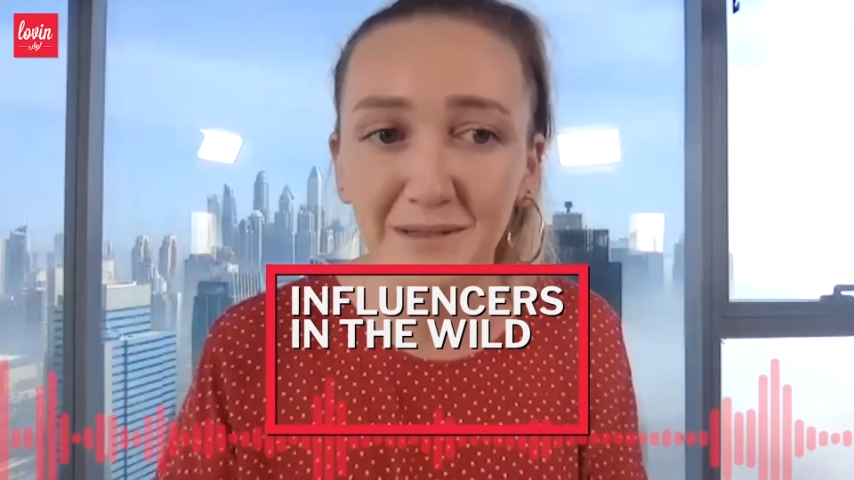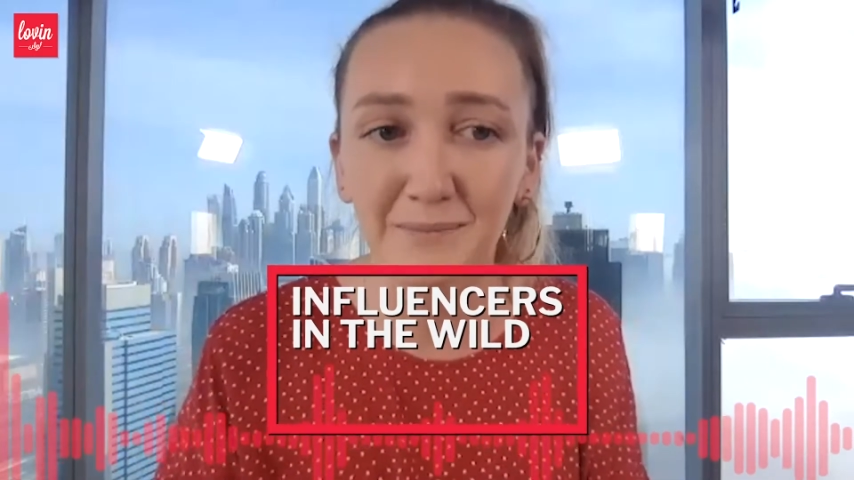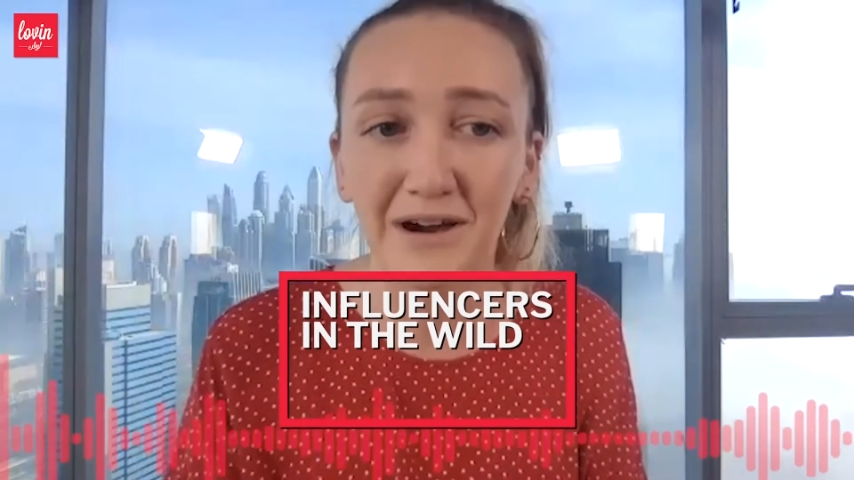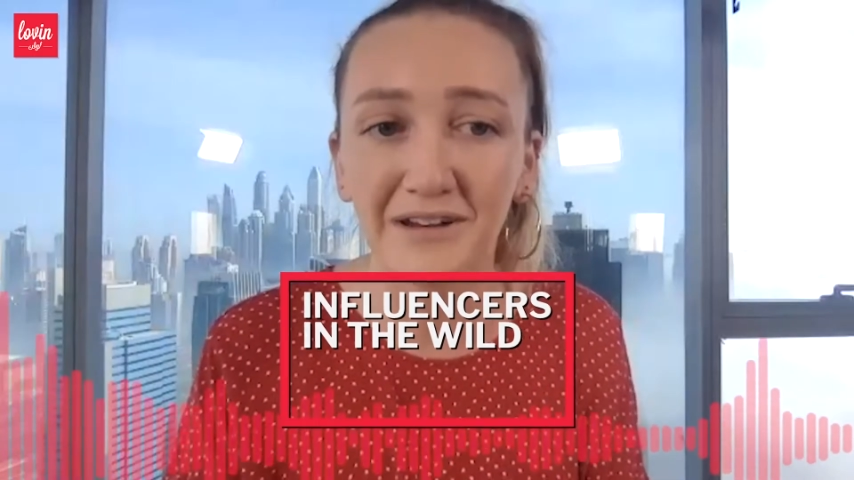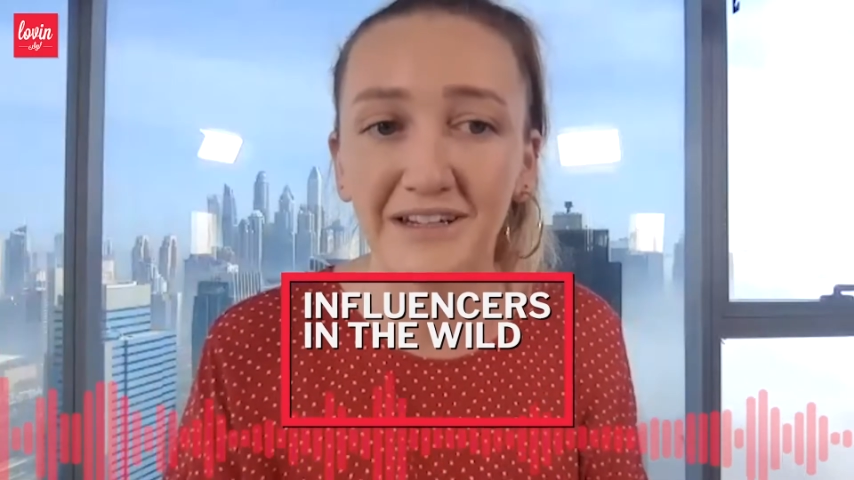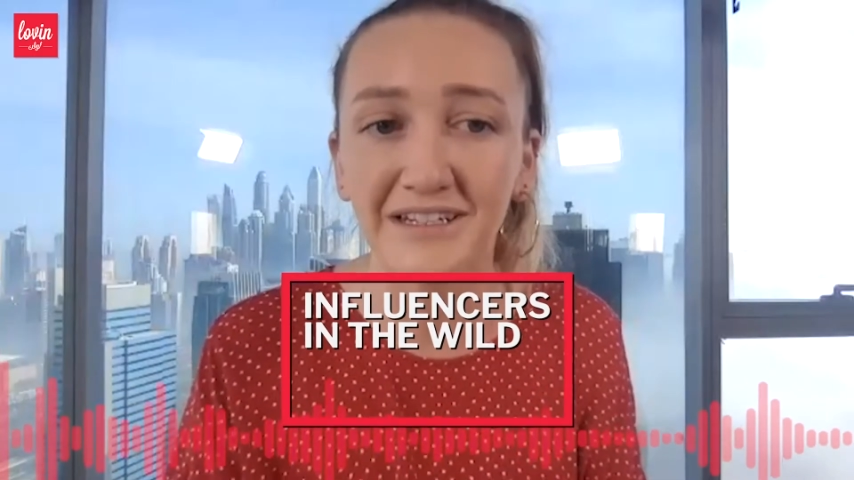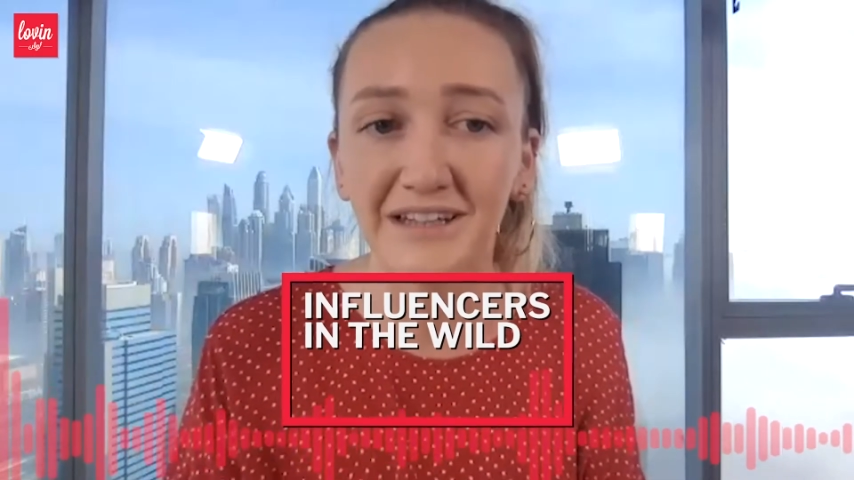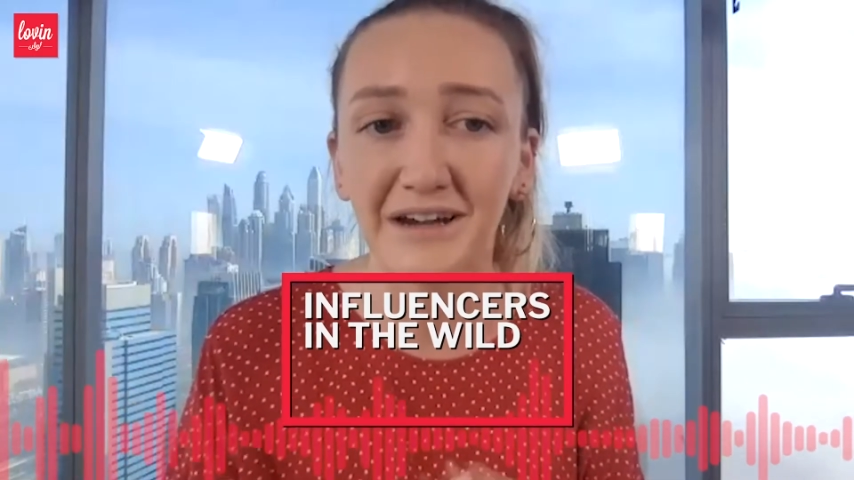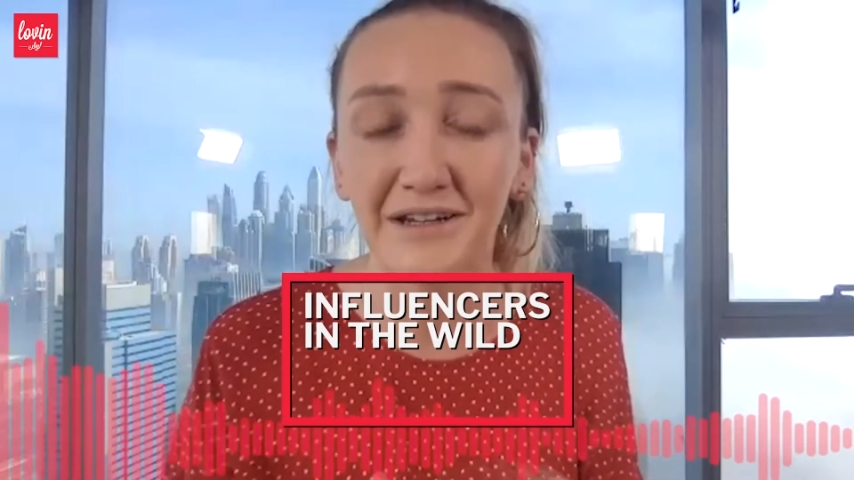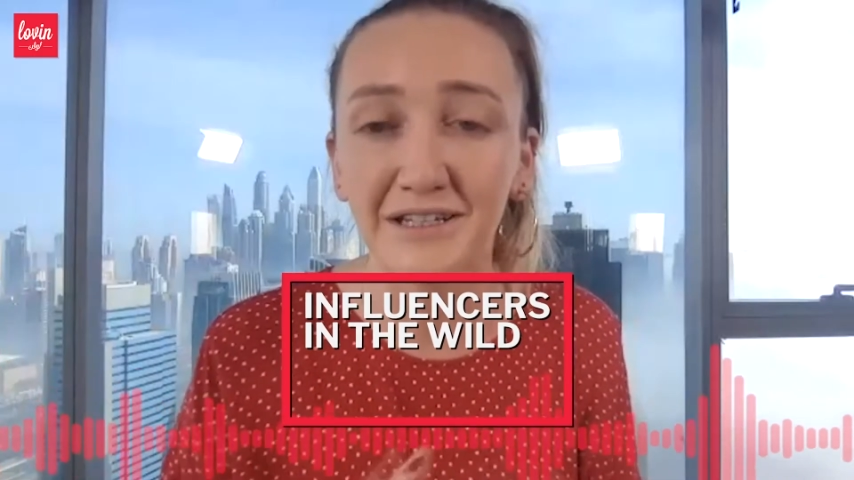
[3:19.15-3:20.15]
spotted
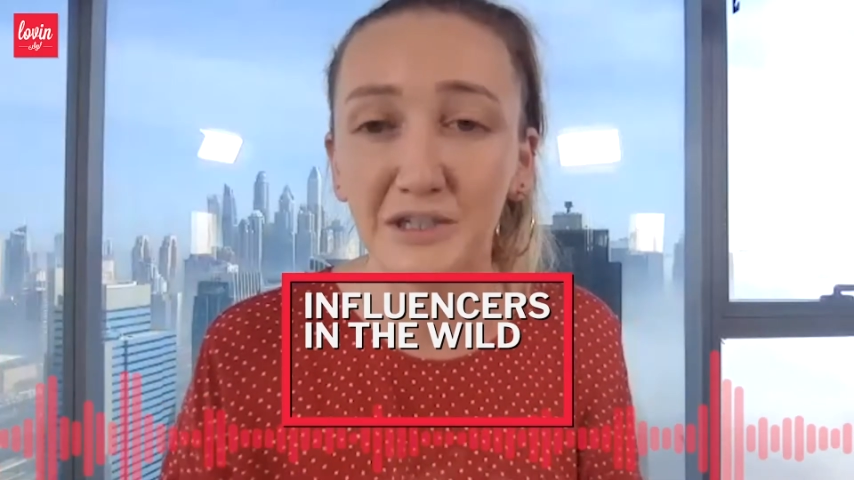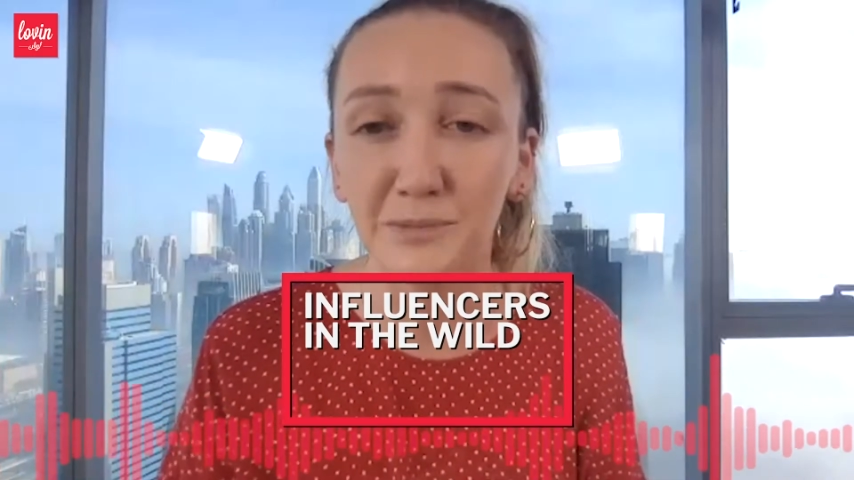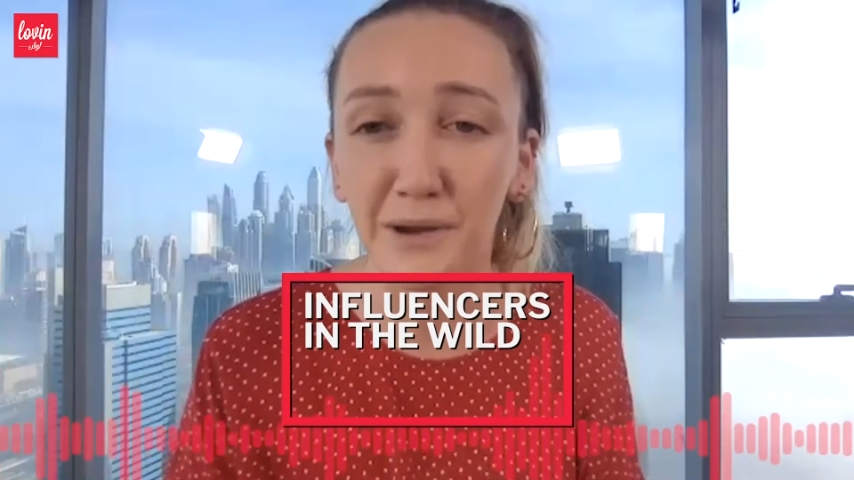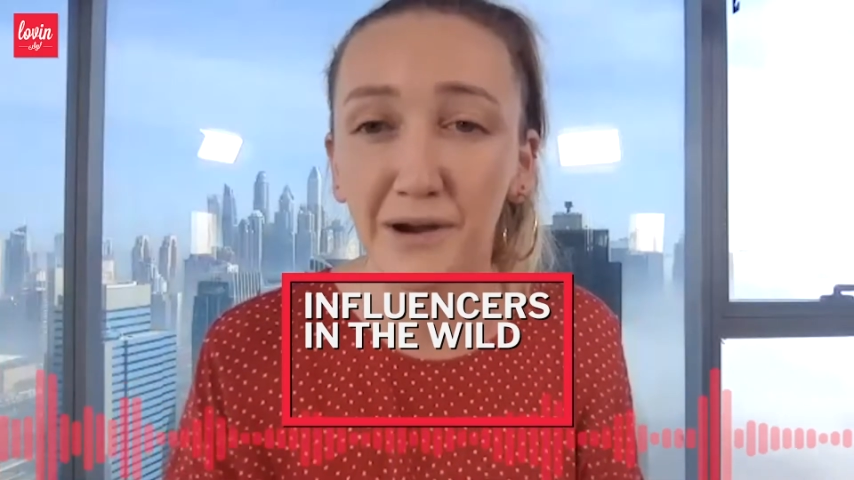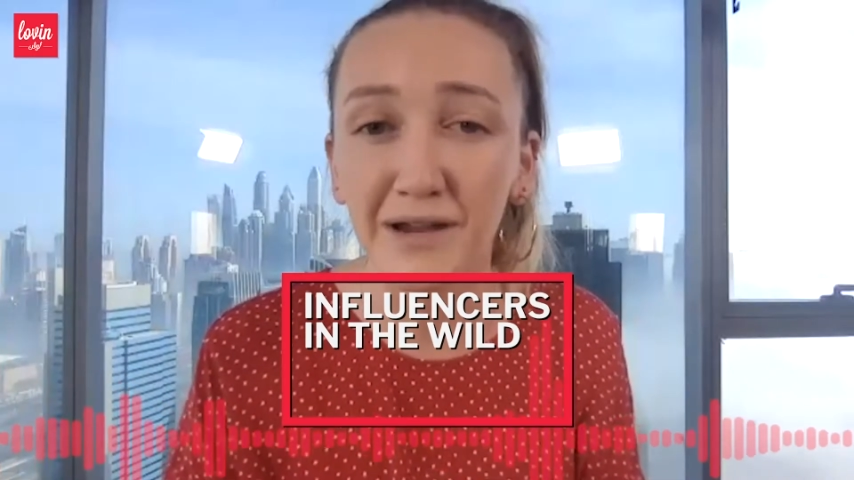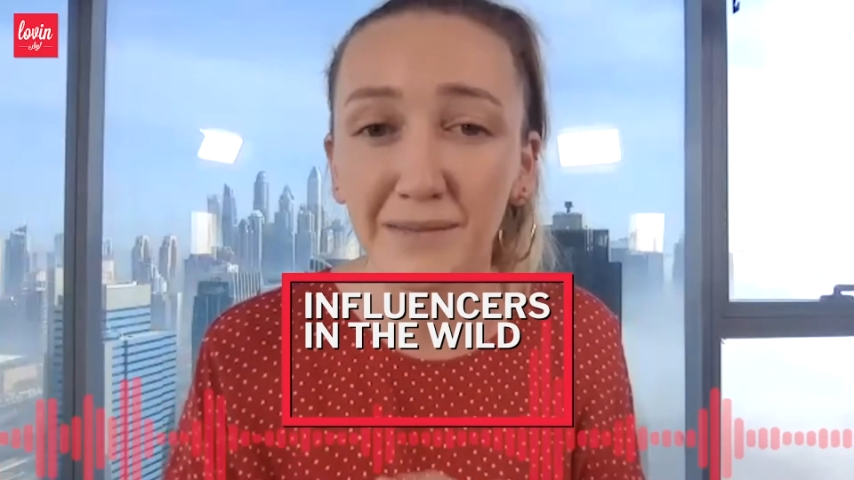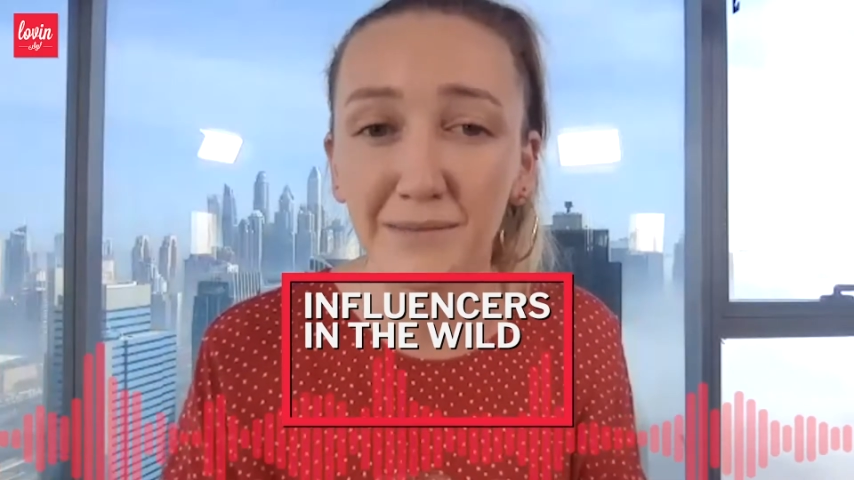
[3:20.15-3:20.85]
on a Dubai